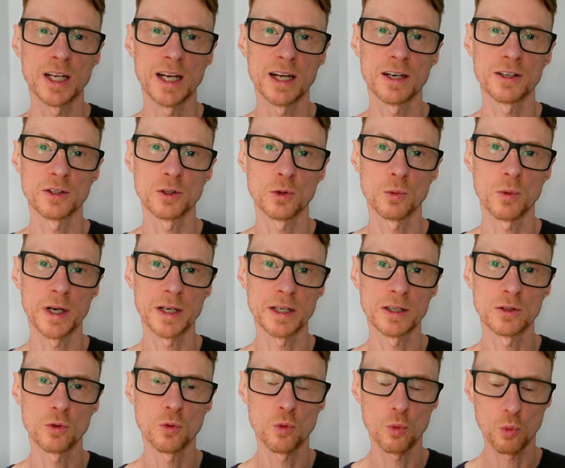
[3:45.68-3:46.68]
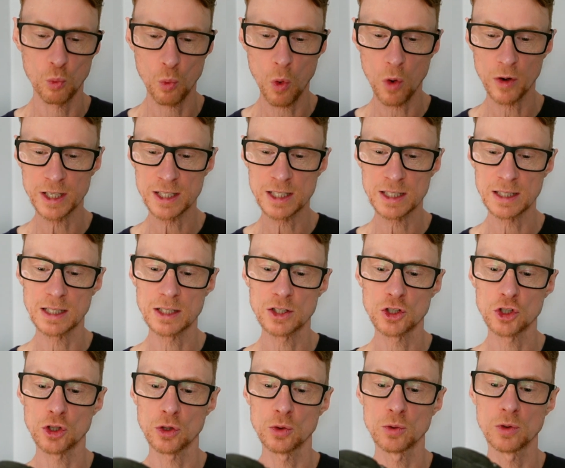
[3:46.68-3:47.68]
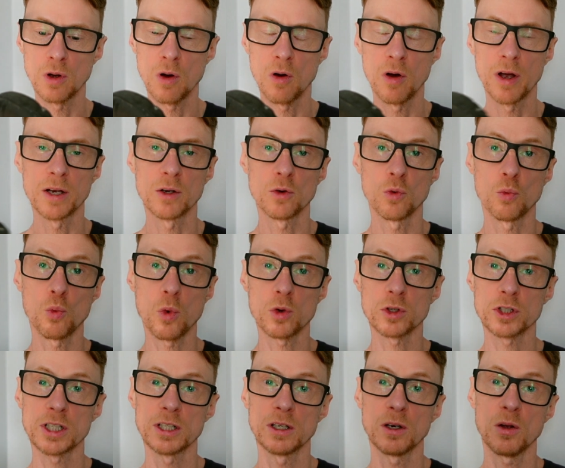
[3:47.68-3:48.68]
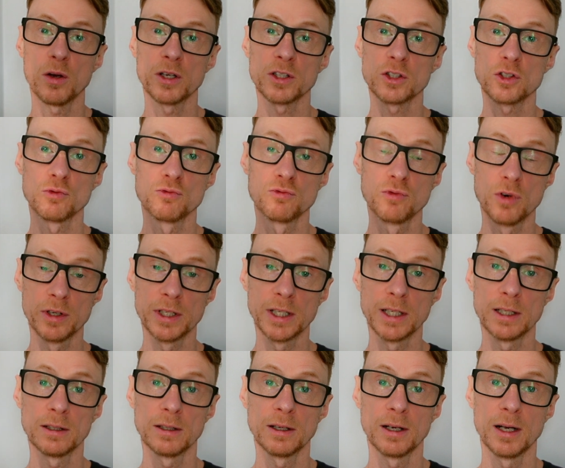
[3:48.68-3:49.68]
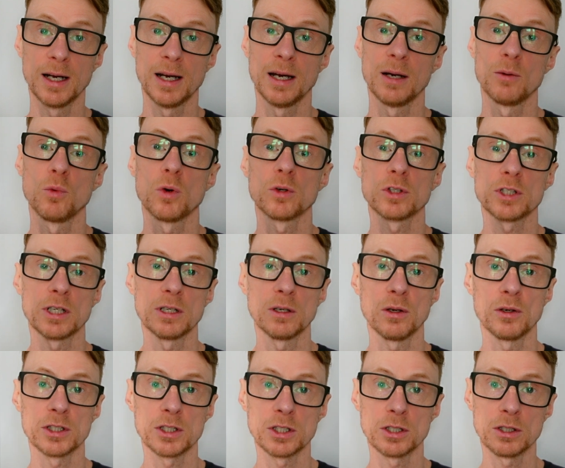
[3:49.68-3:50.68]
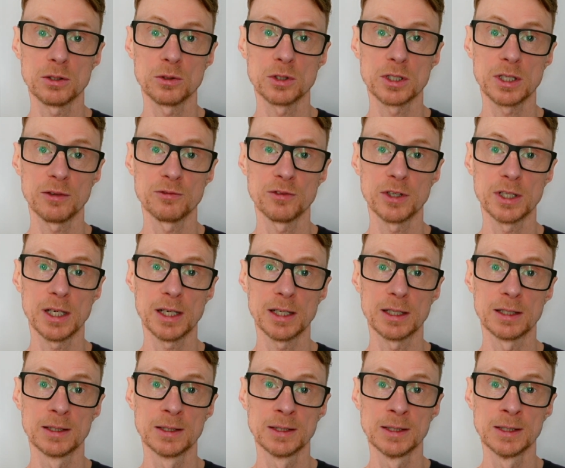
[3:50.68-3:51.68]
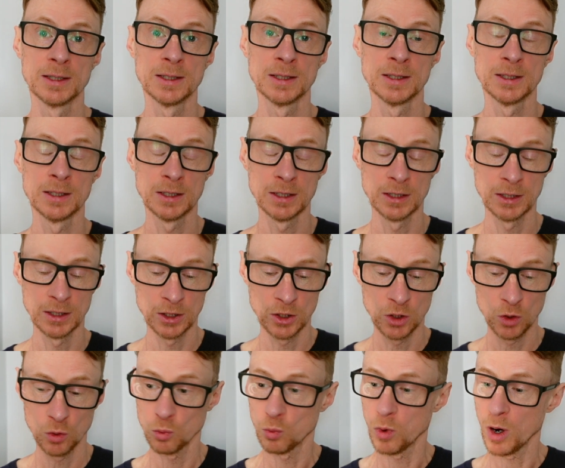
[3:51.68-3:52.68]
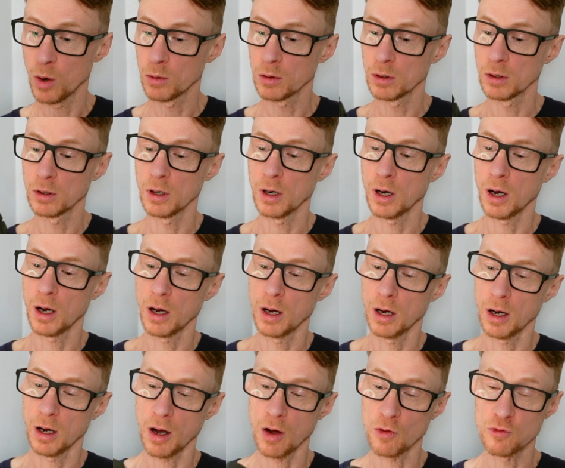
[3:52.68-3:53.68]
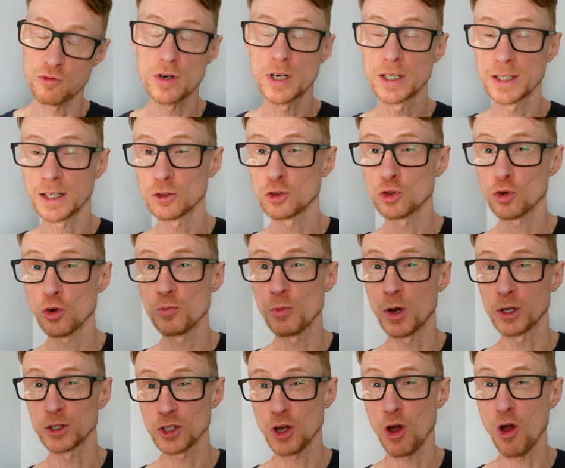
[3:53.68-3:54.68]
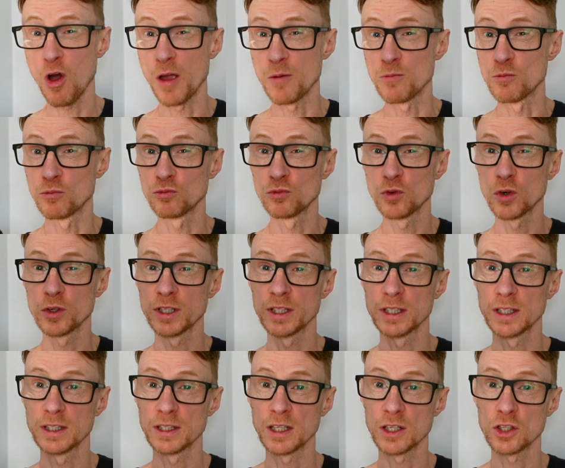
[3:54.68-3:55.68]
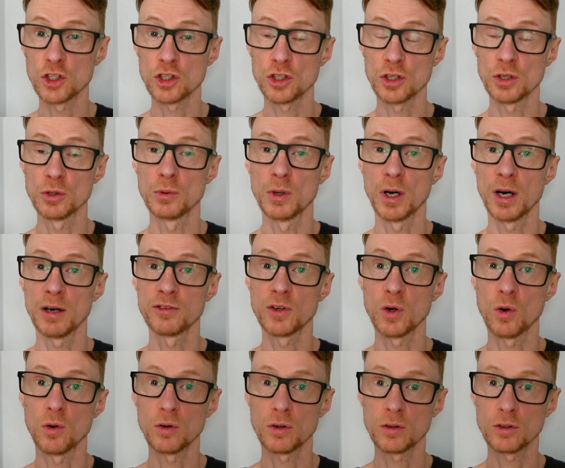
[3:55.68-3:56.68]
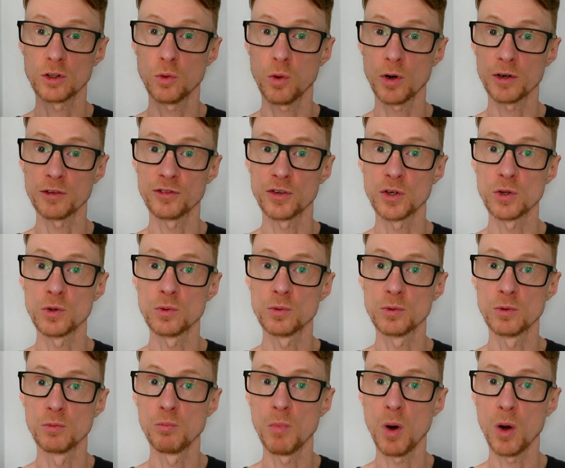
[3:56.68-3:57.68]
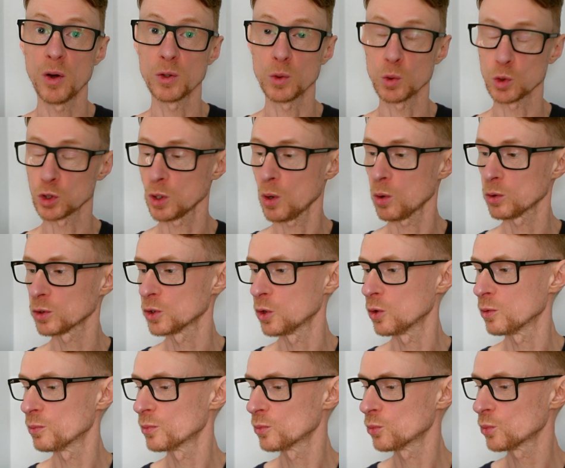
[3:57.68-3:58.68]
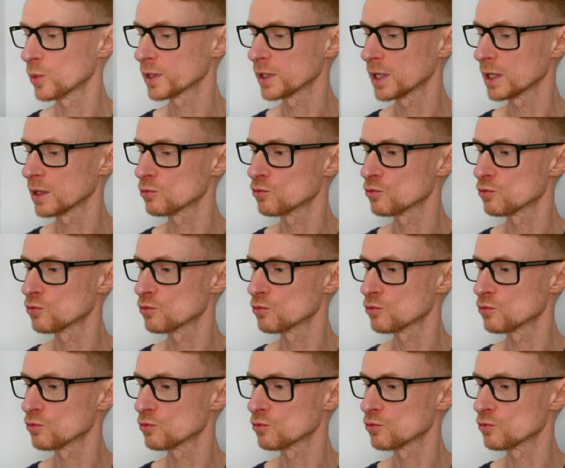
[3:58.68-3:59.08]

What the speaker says: out of the way, what is this shoe like? What's it like to run in and what's it like to use every day? Well, I've really enjoyed my time running in this shoe. I've got quite a few miles logged up with it